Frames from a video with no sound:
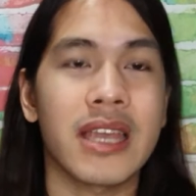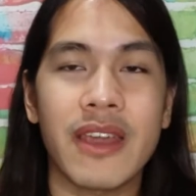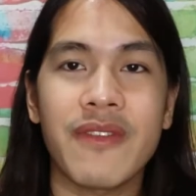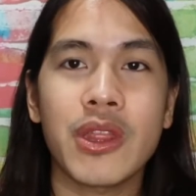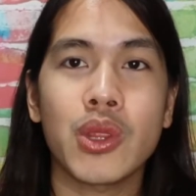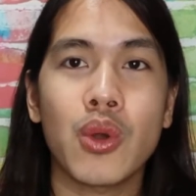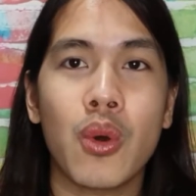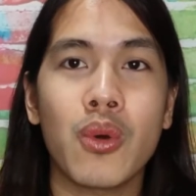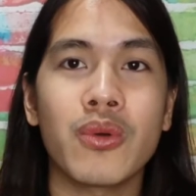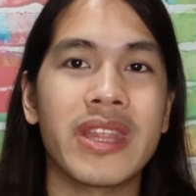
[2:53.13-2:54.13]
even
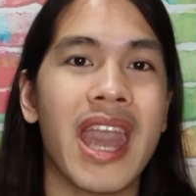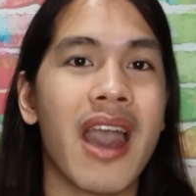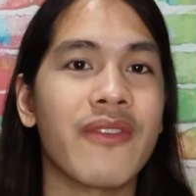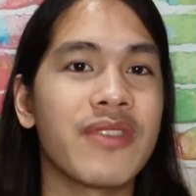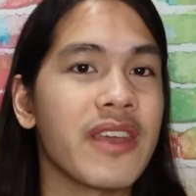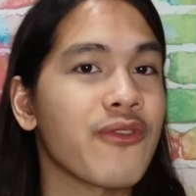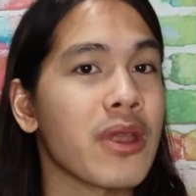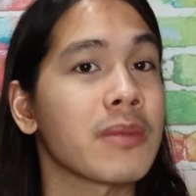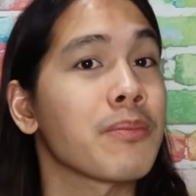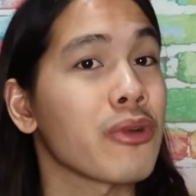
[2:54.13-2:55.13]
though they have
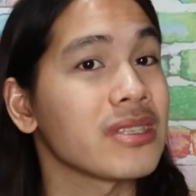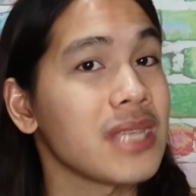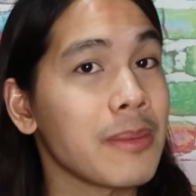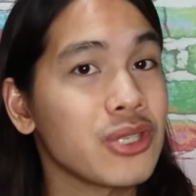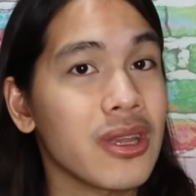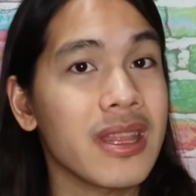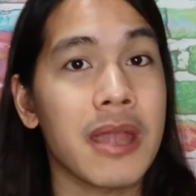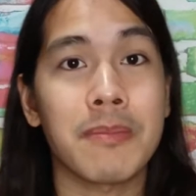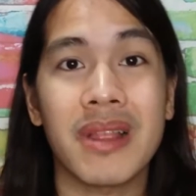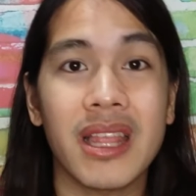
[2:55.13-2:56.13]
different perception
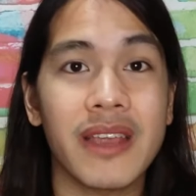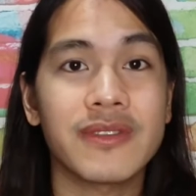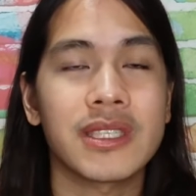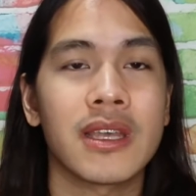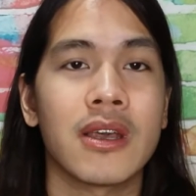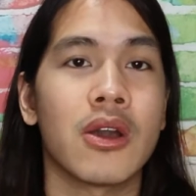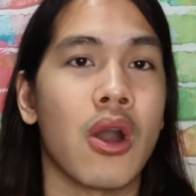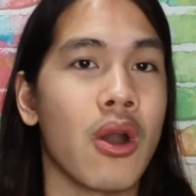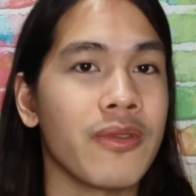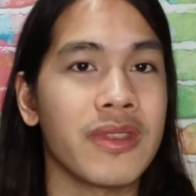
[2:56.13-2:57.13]
and beliefs
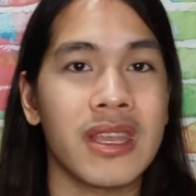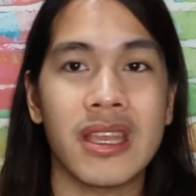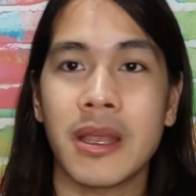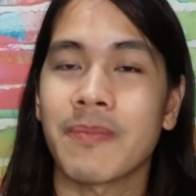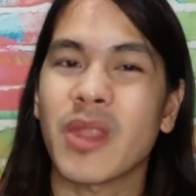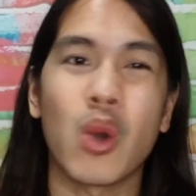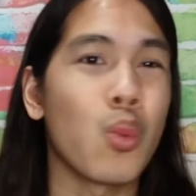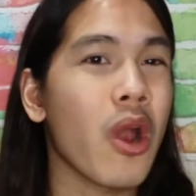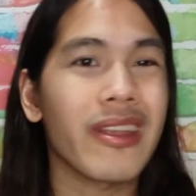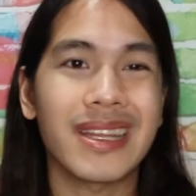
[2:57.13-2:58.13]
on the
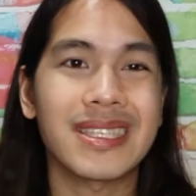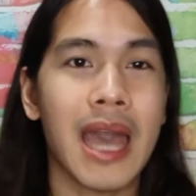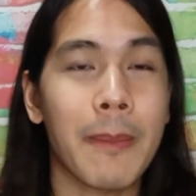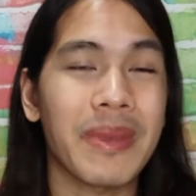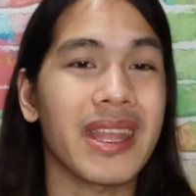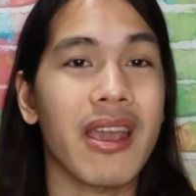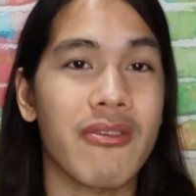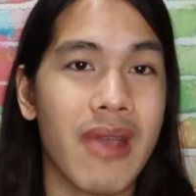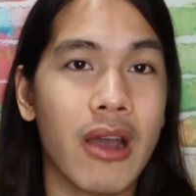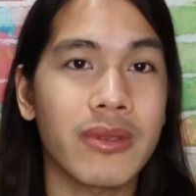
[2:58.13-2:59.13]
war that's happening
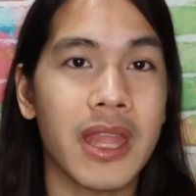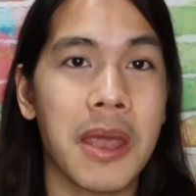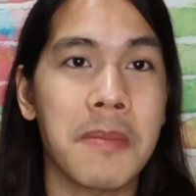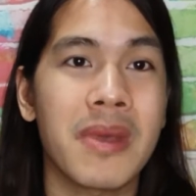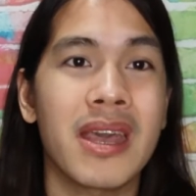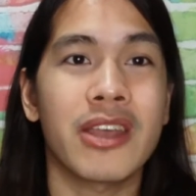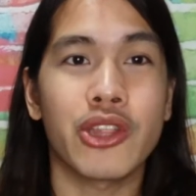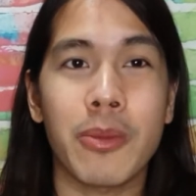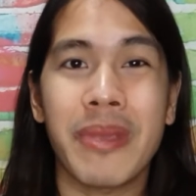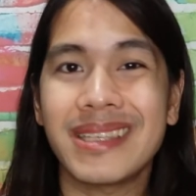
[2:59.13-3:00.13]
around them,
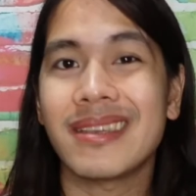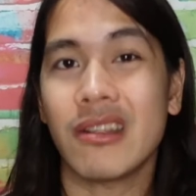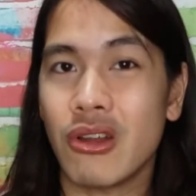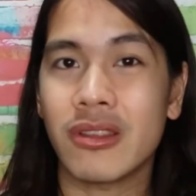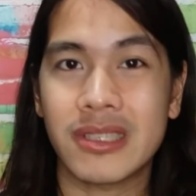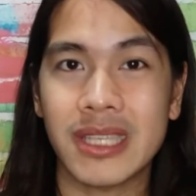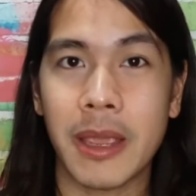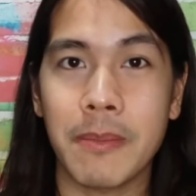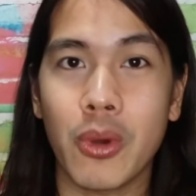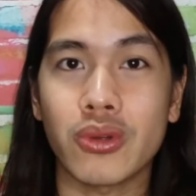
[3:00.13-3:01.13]
they're basically on the
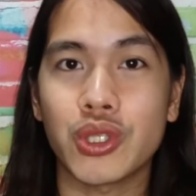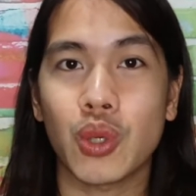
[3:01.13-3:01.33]
same boat.